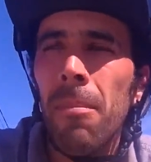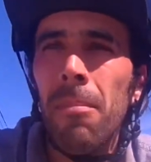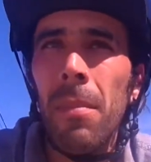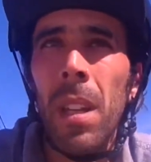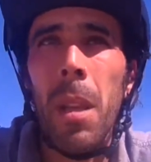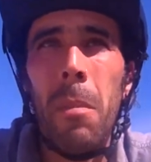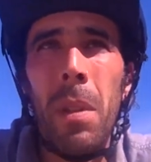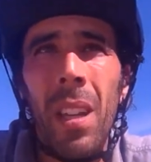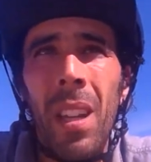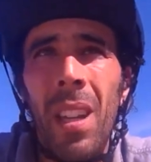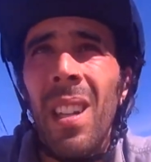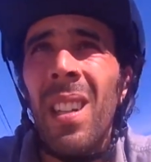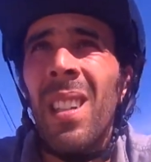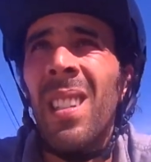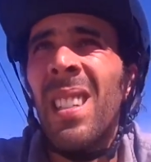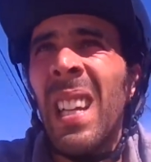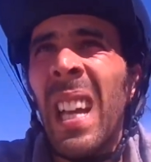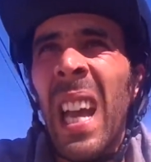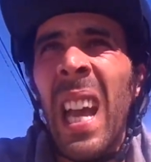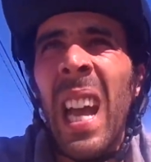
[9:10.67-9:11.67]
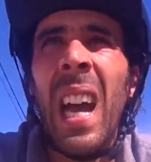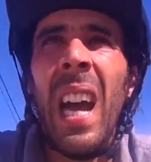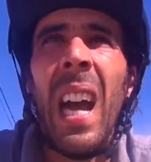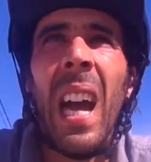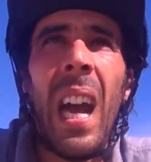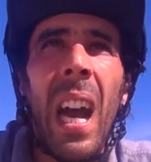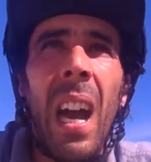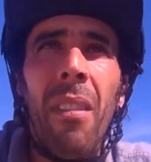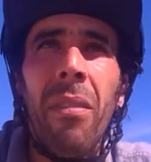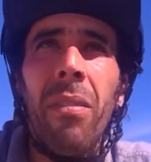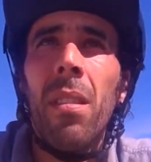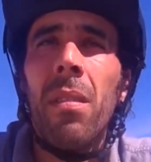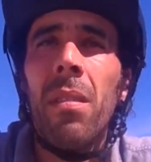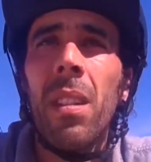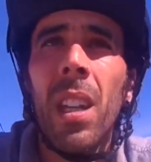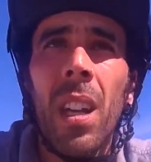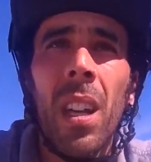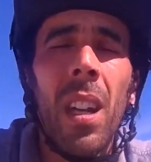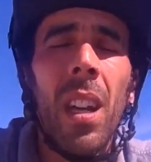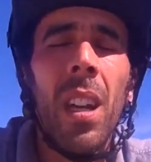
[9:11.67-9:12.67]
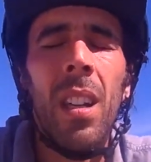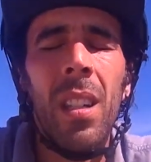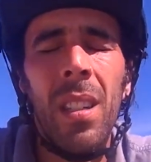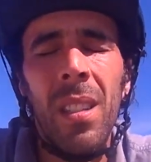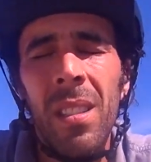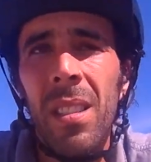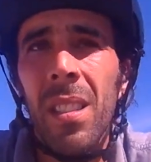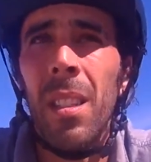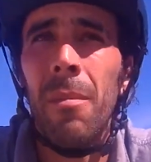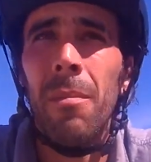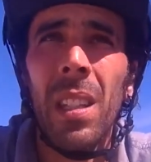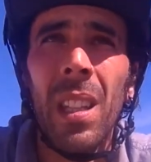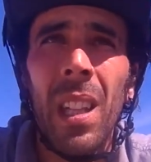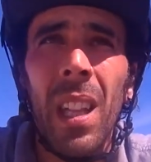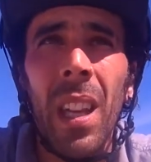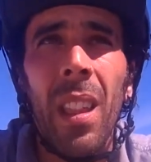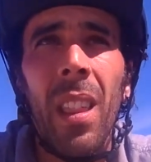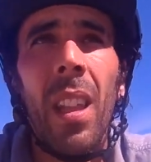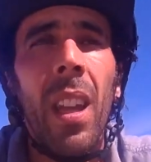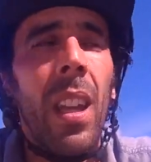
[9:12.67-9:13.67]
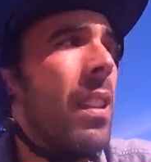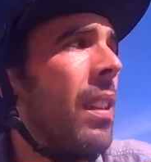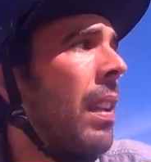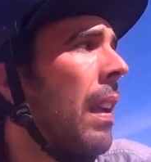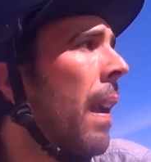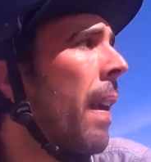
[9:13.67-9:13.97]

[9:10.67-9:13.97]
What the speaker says: maybe half of a car, something like that.